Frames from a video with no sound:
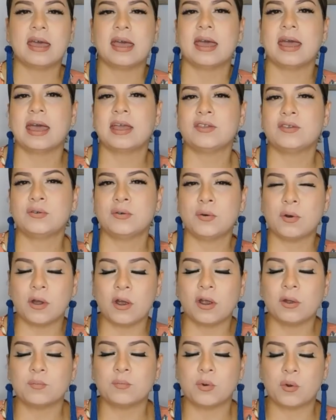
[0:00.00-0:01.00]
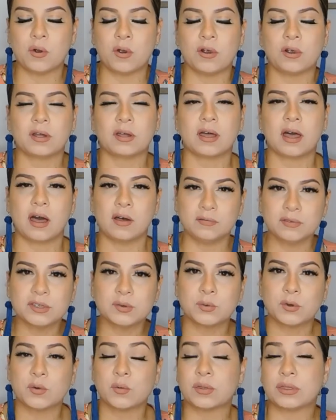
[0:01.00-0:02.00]
and you are more
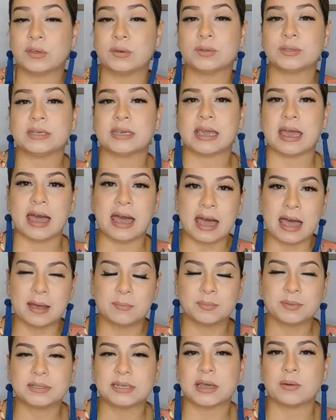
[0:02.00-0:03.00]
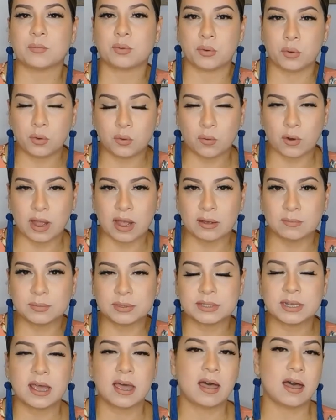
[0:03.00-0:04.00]
comfortable with using apps and
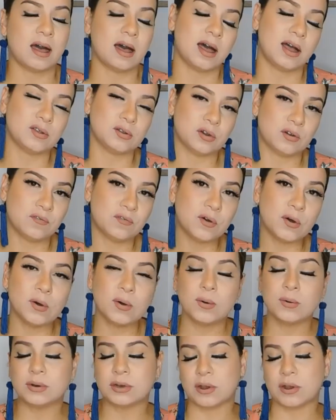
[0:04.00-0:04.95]
programs on your phone,